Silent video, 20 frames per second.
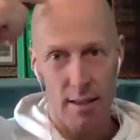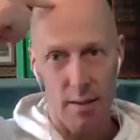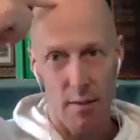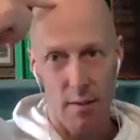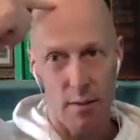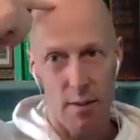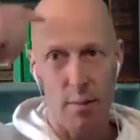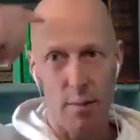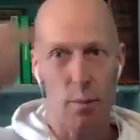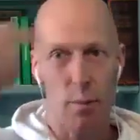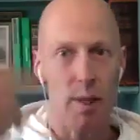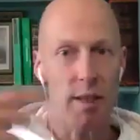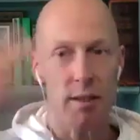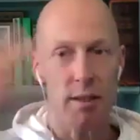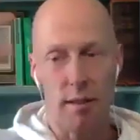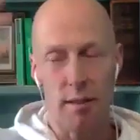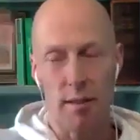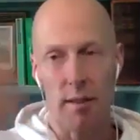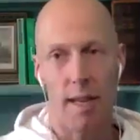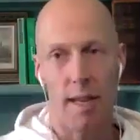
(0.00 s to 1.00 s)

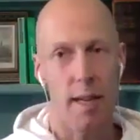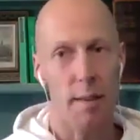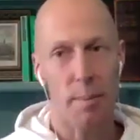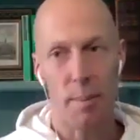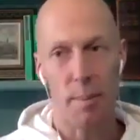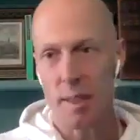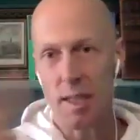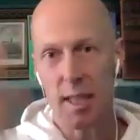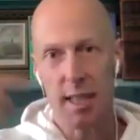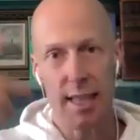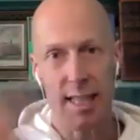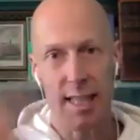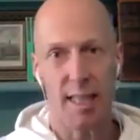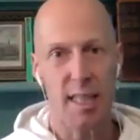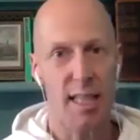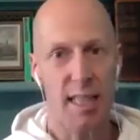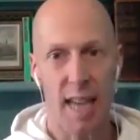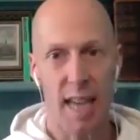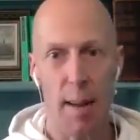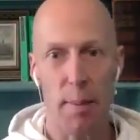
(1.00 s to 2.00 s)
And it
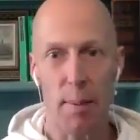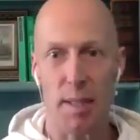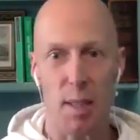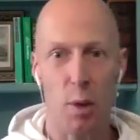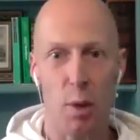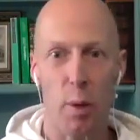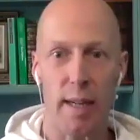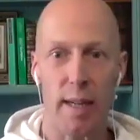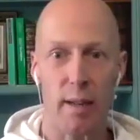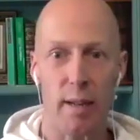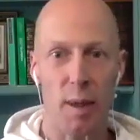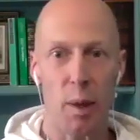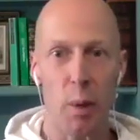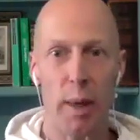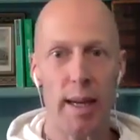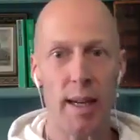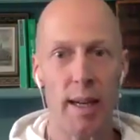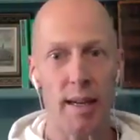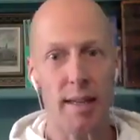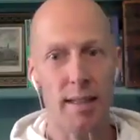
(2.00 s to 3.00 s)
just happens quicker and
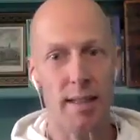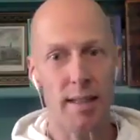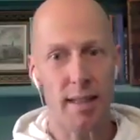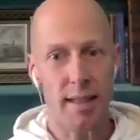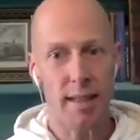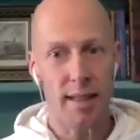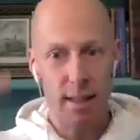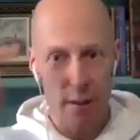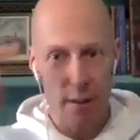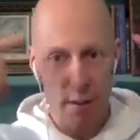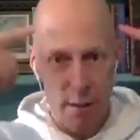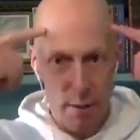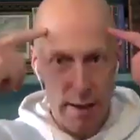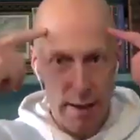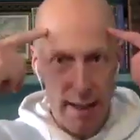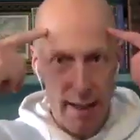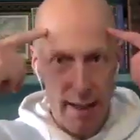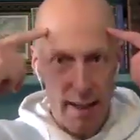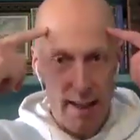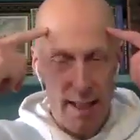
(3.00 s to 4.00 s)
quicker, doesn't it? You
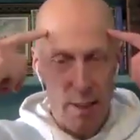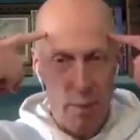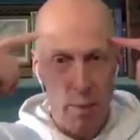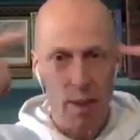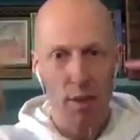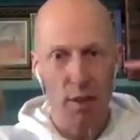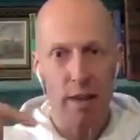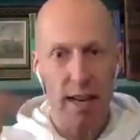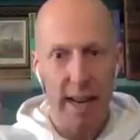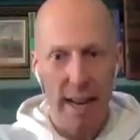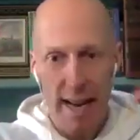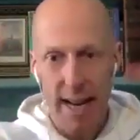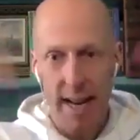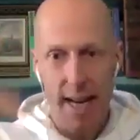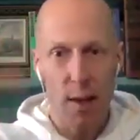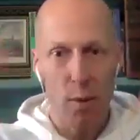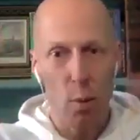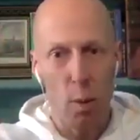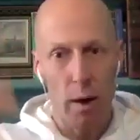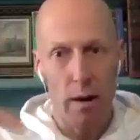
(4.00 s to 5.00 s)
recognize when you're
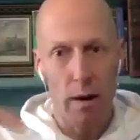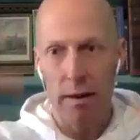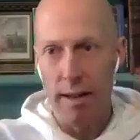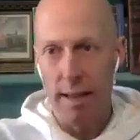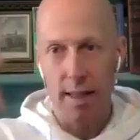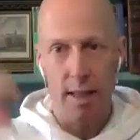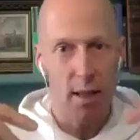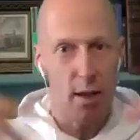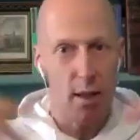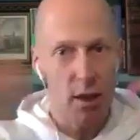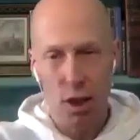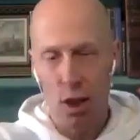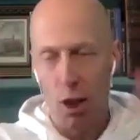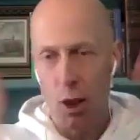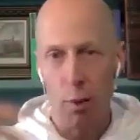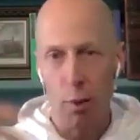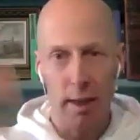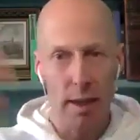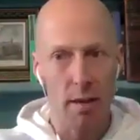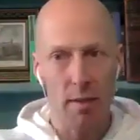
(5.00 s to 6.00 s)
ahead, worrying,
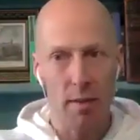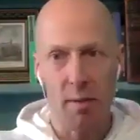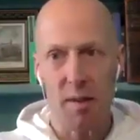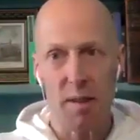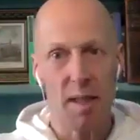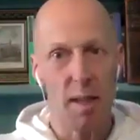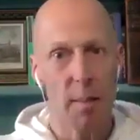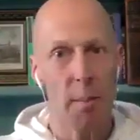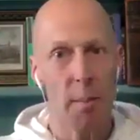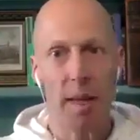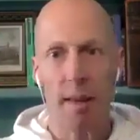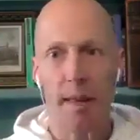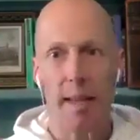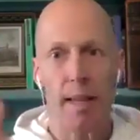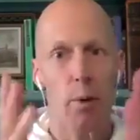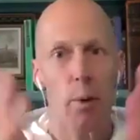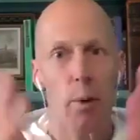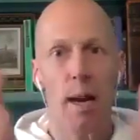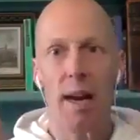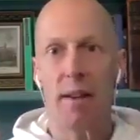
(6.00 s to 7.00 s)
chewing on something that
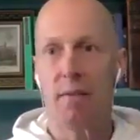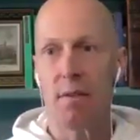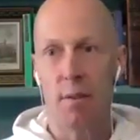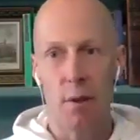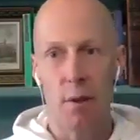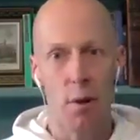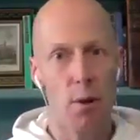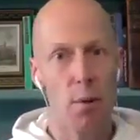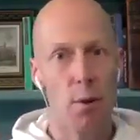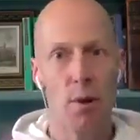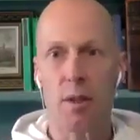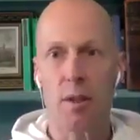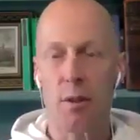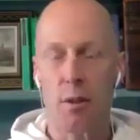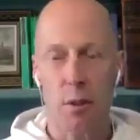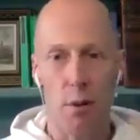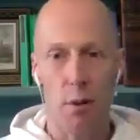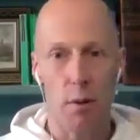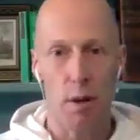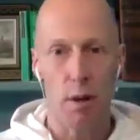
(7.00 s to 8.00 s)
you have no
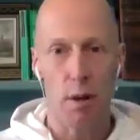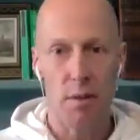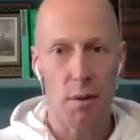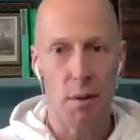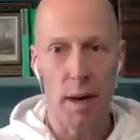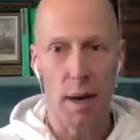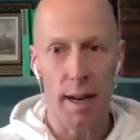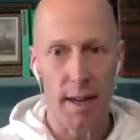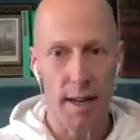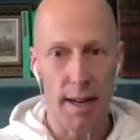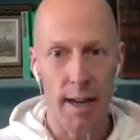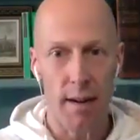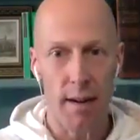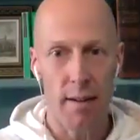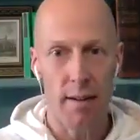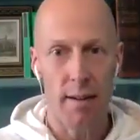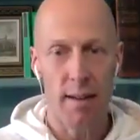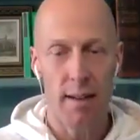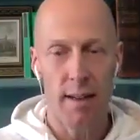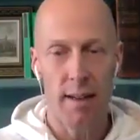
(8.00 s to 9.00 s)
control over right now.
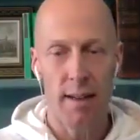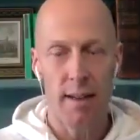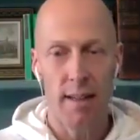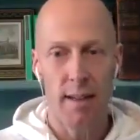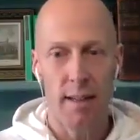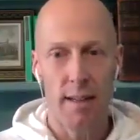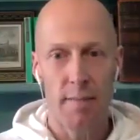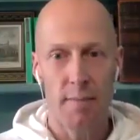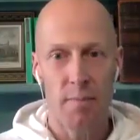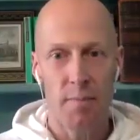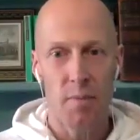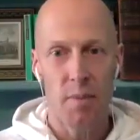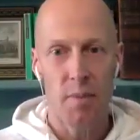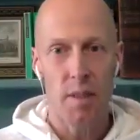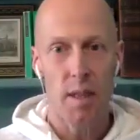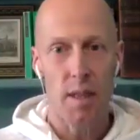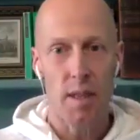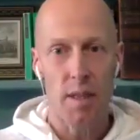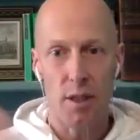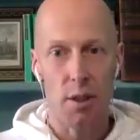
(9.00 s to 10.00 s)

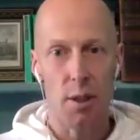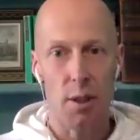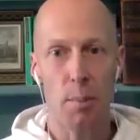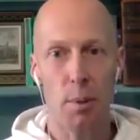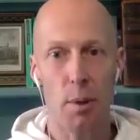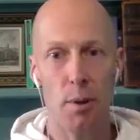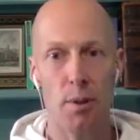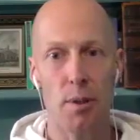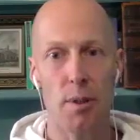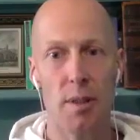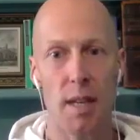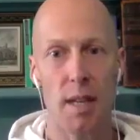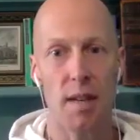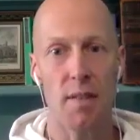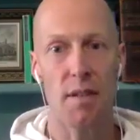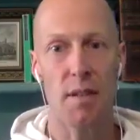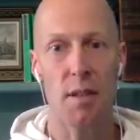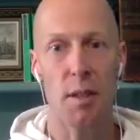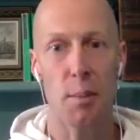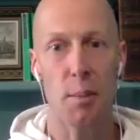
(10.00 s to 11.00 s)
And so you put
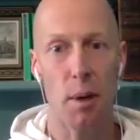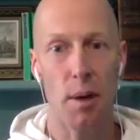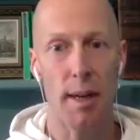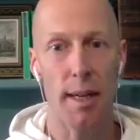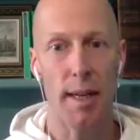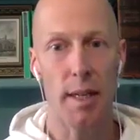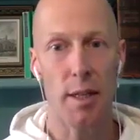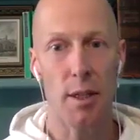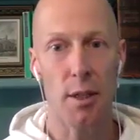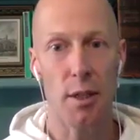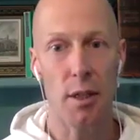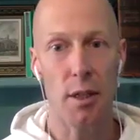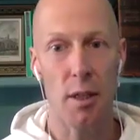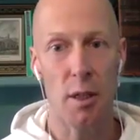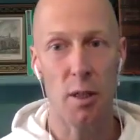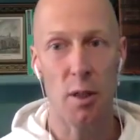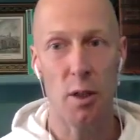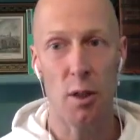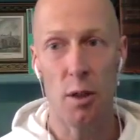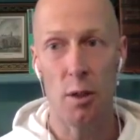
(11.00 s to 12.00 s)
yourself in your body and you can
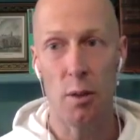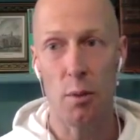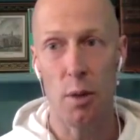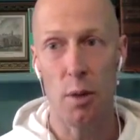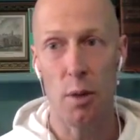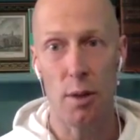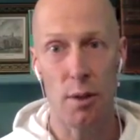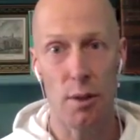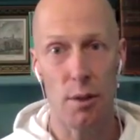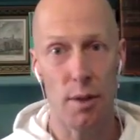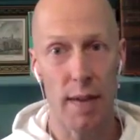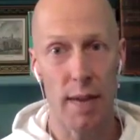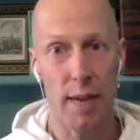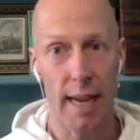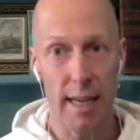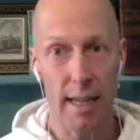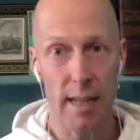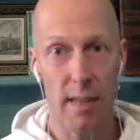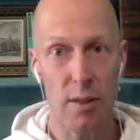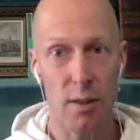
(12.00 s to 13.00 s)
control what you
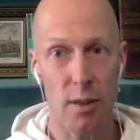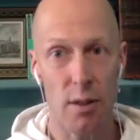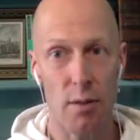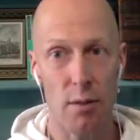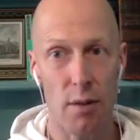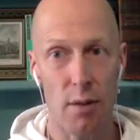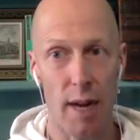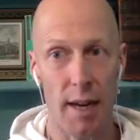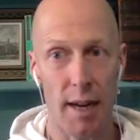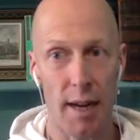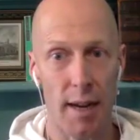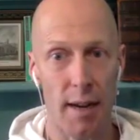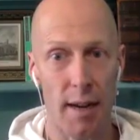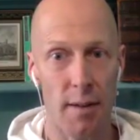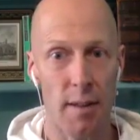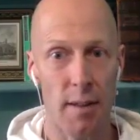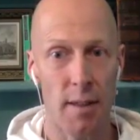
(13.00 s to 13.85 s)
can control right now.